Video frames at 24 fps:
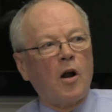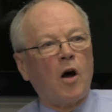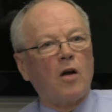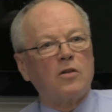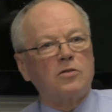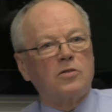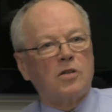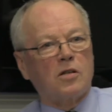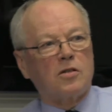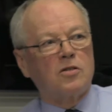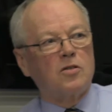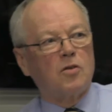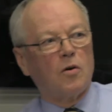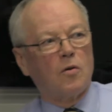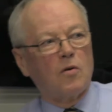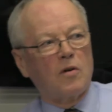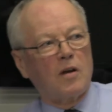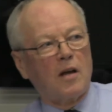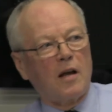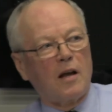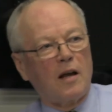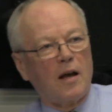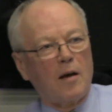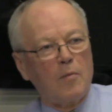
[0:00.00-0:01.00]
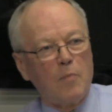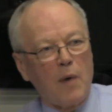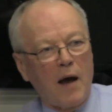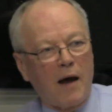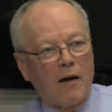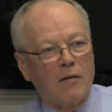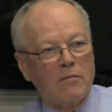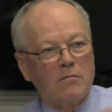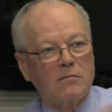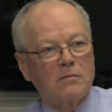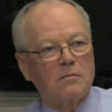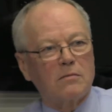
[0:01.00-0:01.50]
not just talking
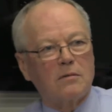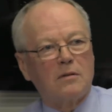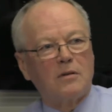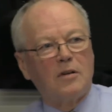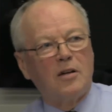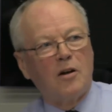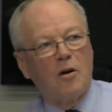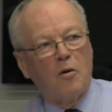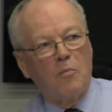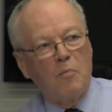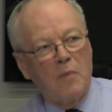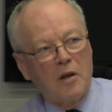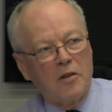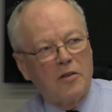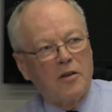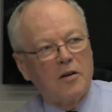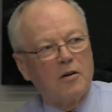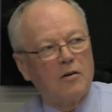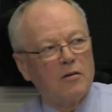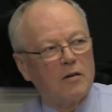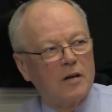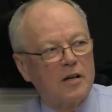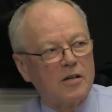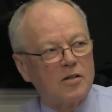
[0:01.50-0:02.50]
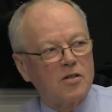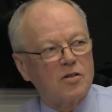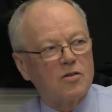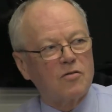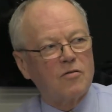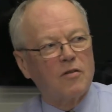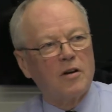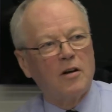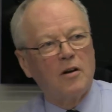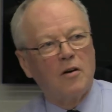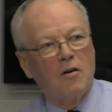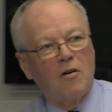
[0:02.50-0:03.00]
about mythical history